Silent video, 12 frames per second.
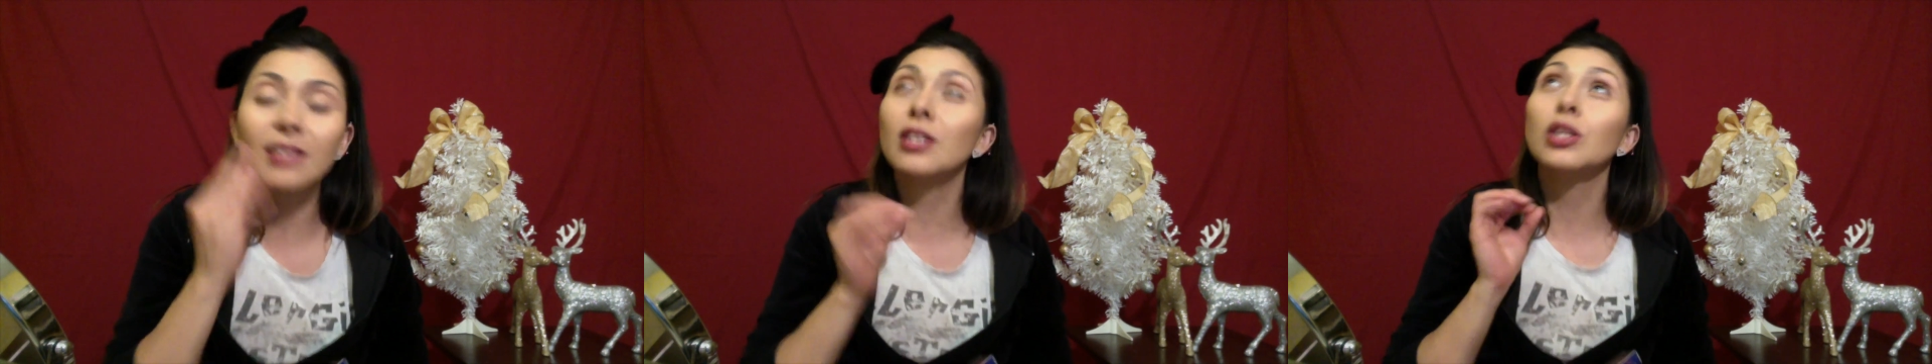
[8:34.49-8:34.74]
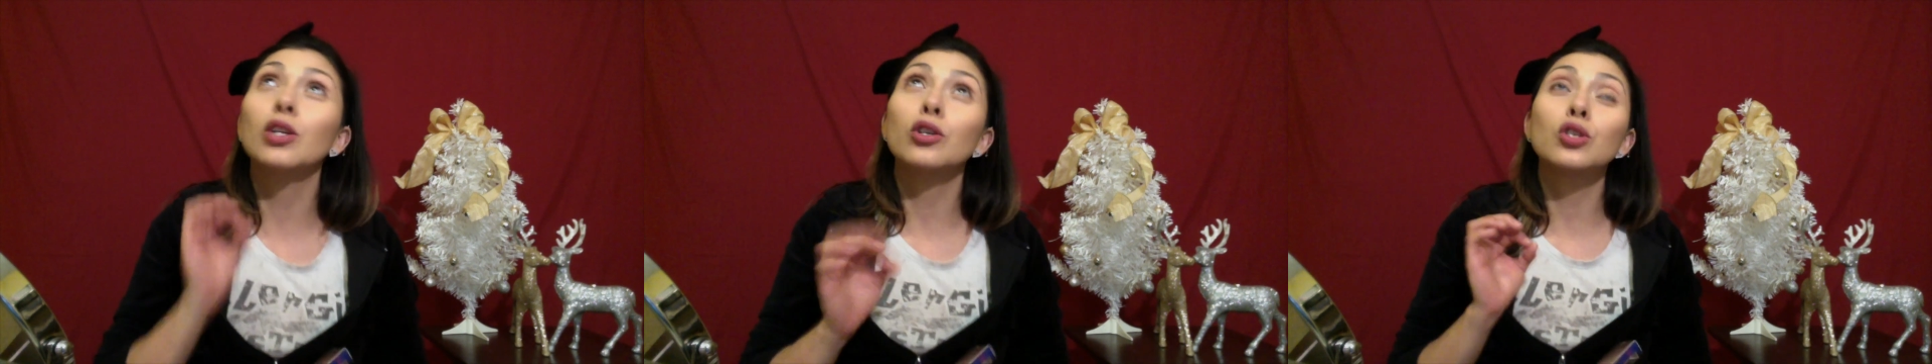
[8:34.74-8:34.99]
It
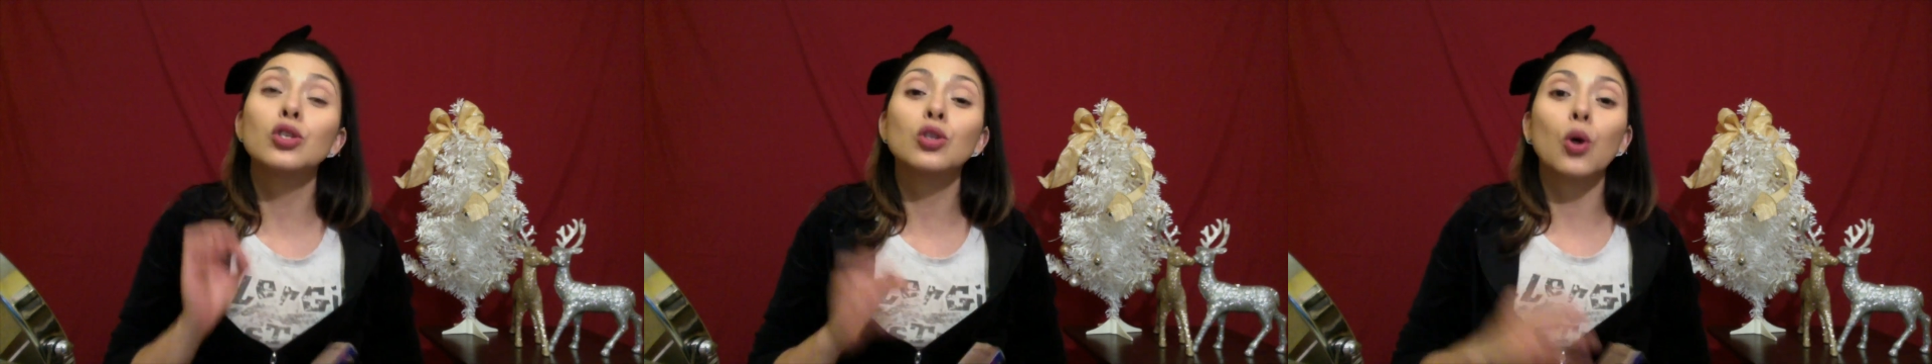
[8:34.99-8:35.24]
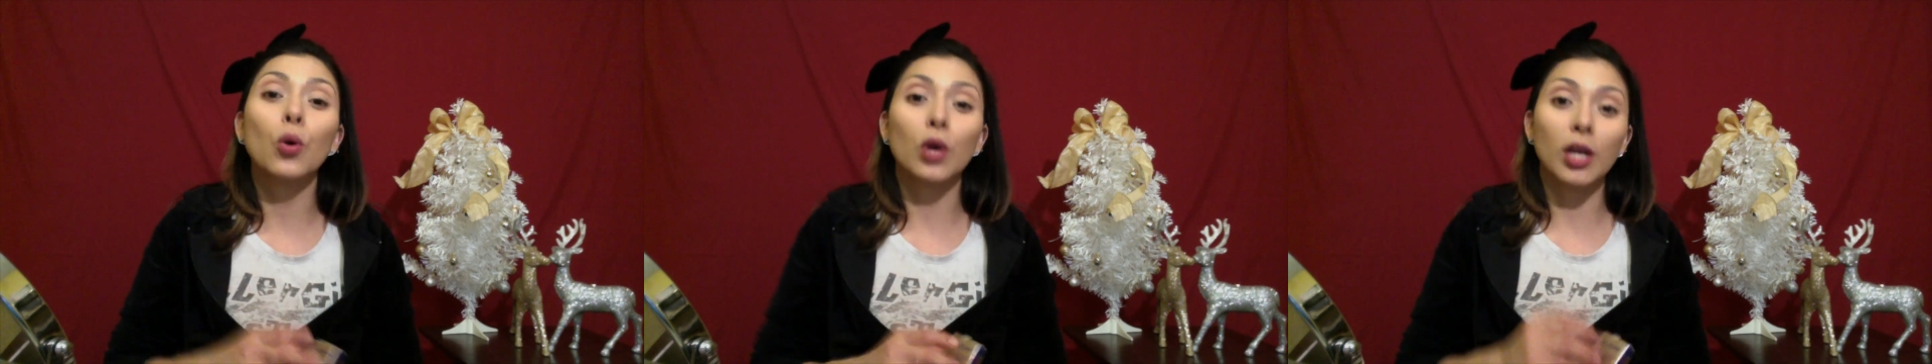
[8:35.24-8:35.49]
looks
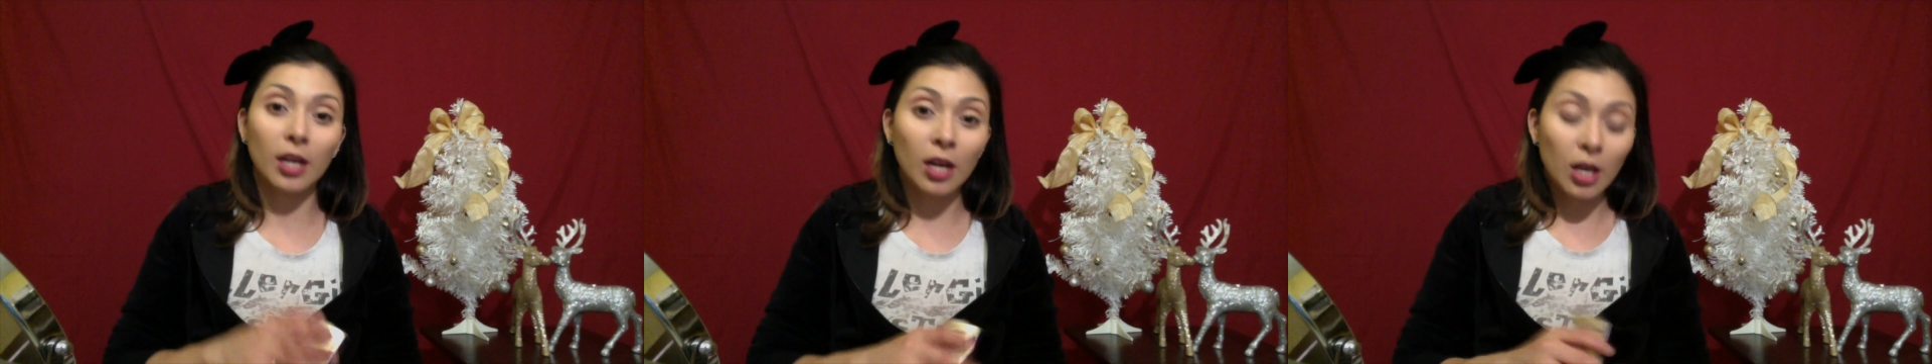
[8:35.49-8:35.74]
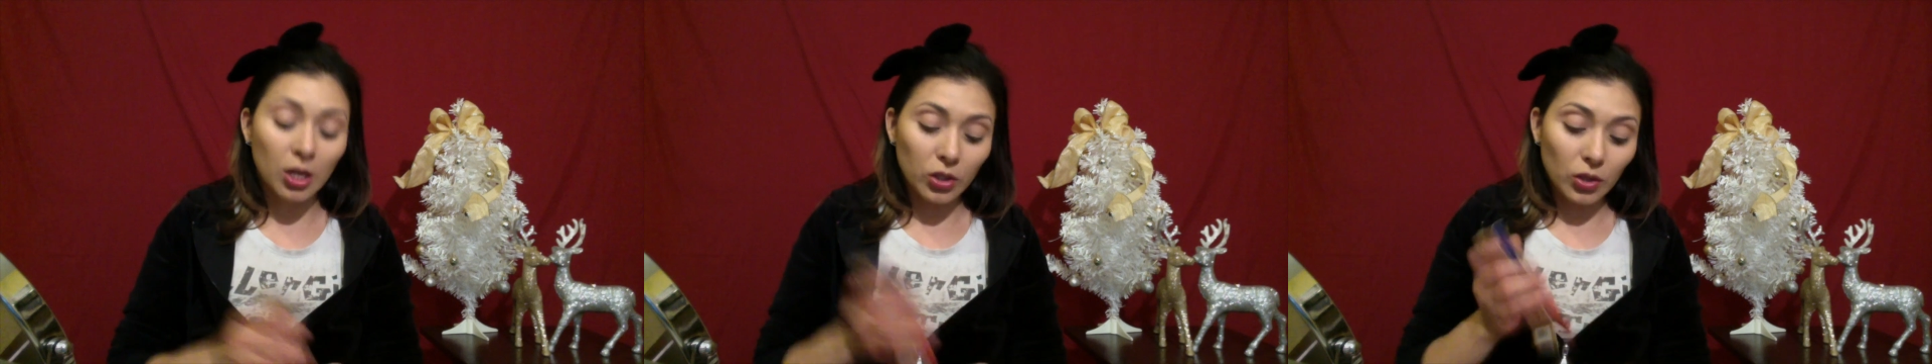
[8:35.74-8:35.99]
so good.
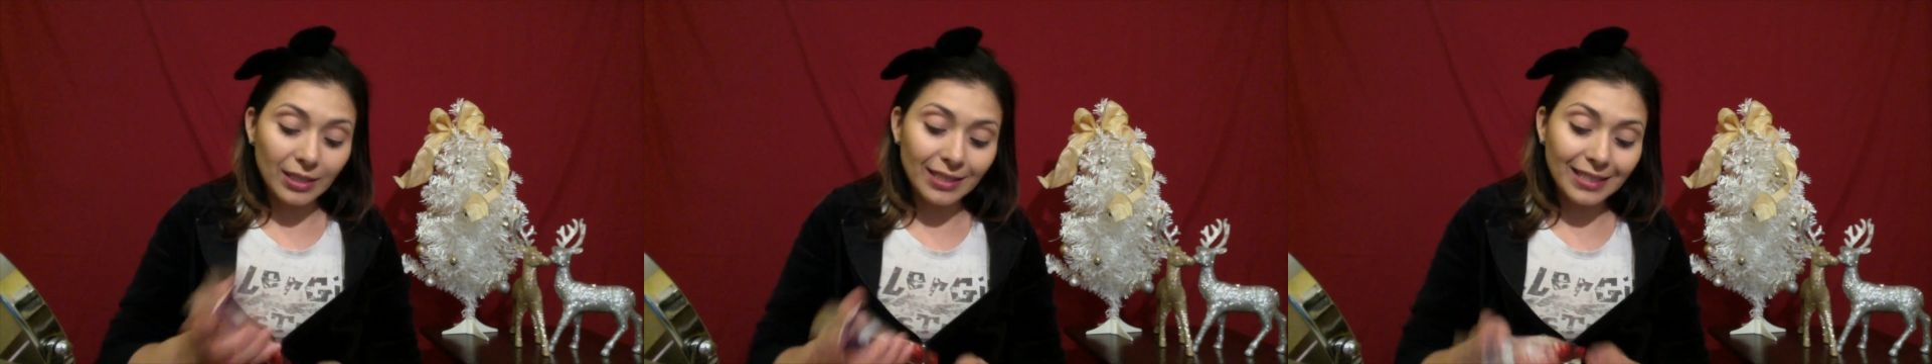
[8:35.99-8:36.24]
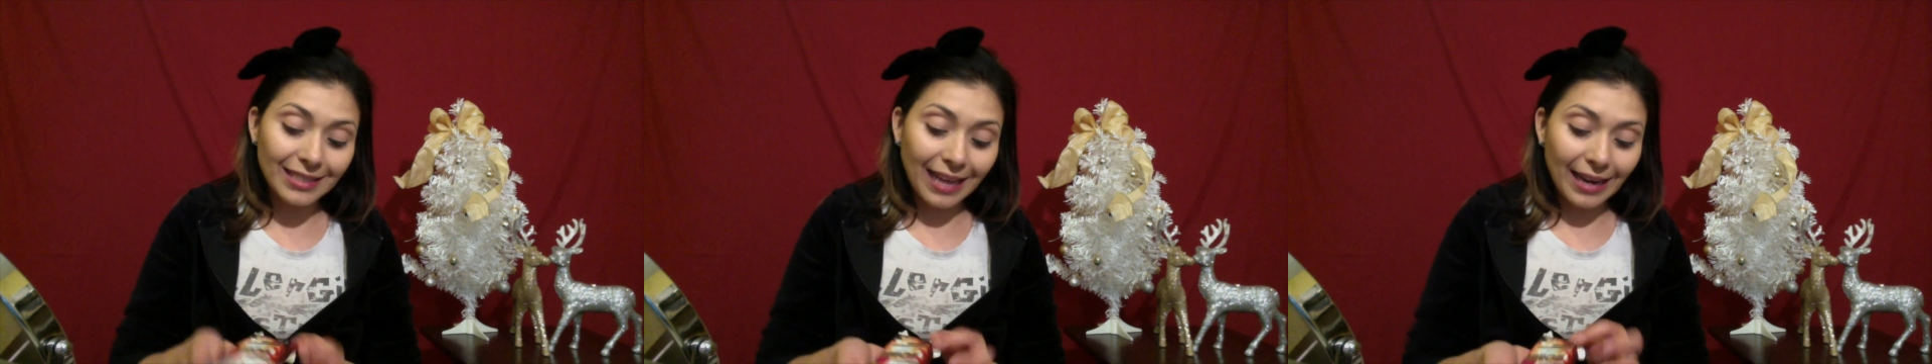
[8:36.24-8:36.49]
So I
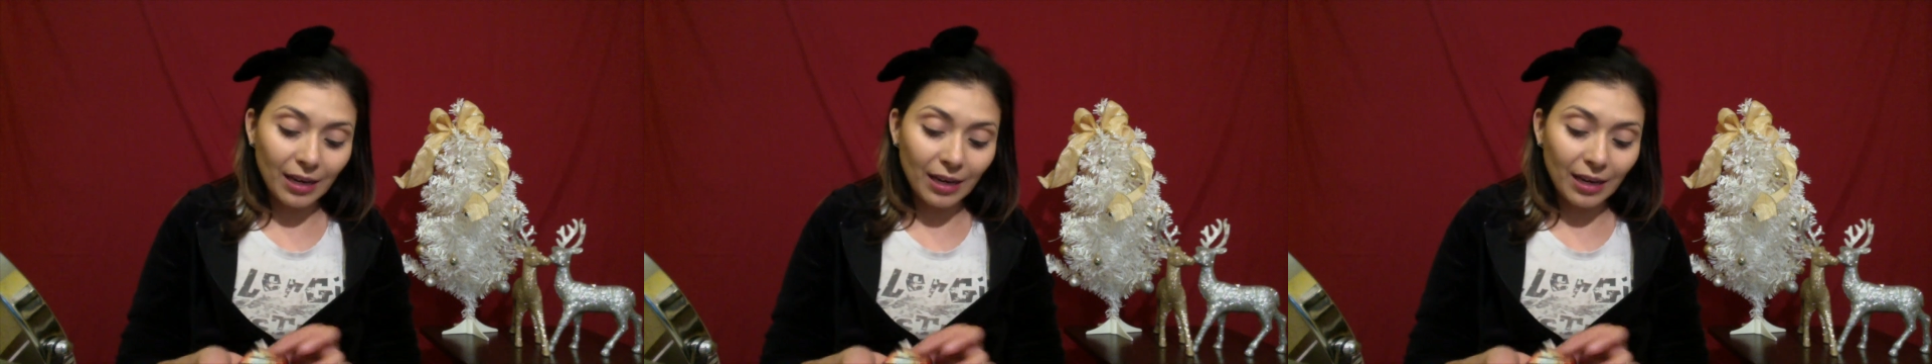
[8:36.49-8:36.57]
decided